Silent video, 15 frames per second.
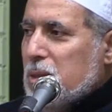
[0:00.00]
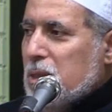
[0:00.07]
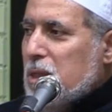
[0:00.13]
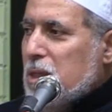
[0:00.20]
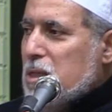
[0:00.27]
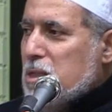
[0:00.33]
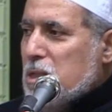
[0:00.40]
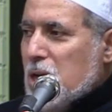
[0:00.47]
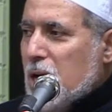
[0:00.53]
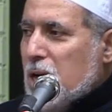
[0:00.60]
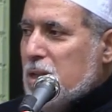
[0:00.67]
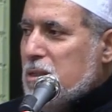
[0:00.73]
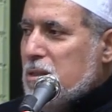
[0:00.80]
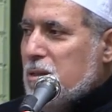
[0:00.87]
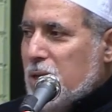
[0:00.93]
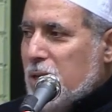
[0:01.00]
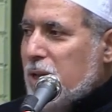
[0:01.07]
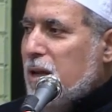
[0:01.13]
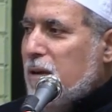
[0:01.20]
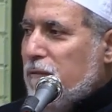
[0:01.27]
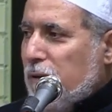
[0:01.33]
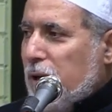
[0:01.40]
It is not
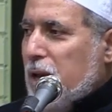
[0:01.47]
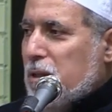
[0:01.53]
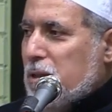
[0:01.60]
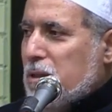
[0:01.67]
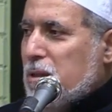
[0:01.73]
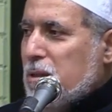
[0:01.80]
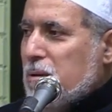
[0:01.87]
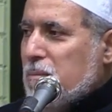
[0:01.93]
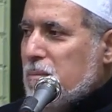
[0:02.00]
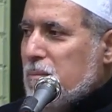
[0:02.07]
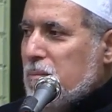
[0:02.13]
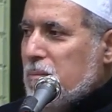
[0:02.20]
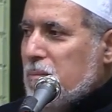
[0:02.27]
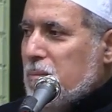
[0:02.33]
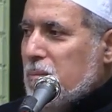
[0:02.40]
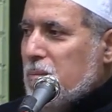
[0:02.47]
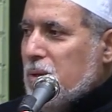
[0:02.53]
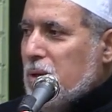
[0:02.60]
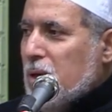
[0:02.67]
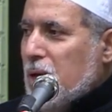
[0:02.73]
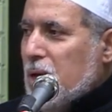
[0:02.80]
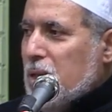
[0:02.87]
real faith.
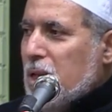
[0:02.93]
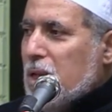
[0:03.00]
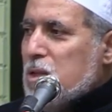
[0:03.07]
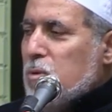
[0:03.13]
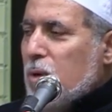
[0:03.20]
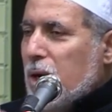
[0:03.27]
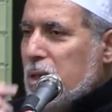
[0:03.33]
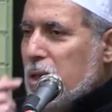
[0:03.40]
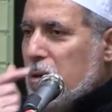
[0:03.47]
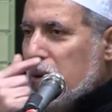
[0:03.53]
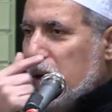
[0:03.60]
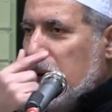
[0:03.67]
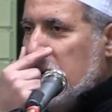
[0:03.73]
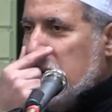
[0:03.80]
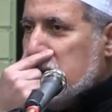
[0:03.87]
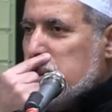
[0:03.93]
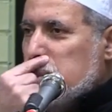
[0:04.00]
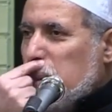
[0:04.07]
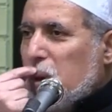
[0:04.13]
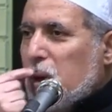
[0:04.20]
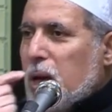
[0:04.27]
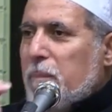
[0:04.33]
And that's why the Quran
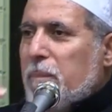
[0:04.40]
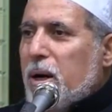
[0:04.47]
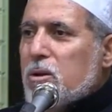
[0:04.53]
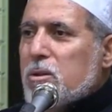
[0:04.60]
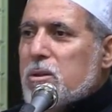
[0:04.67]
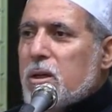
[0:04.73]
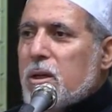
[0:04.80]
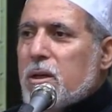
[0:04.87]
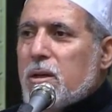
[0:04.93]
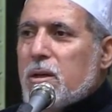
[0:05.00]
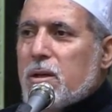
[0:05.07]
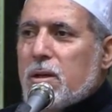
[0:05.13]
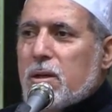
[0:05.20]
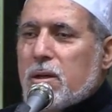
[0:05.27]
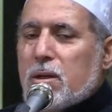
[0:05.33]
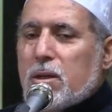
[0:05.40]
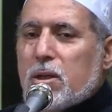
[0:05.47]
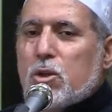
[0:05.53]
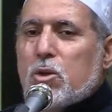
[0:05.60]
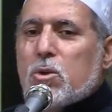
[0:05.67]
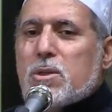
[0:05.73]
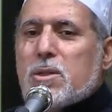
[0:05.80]
spoke about
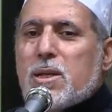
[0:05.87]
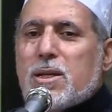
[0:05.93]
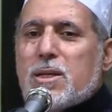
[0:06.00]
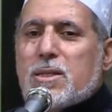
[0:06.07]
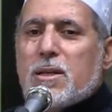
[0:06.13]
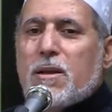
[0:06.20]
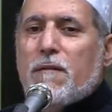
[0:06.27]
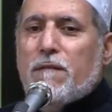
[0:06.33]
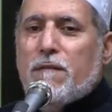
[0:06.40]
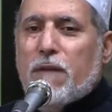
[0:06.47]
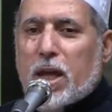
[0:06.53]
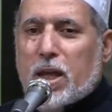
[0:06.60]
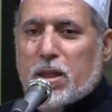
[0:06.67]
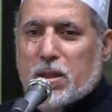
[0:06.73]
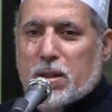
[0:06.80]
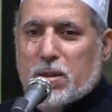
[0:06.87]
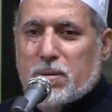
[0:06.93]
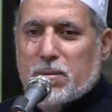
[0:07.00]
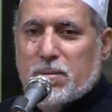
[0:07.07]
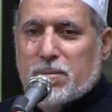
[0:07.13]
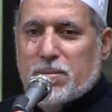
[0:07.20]
useless faith.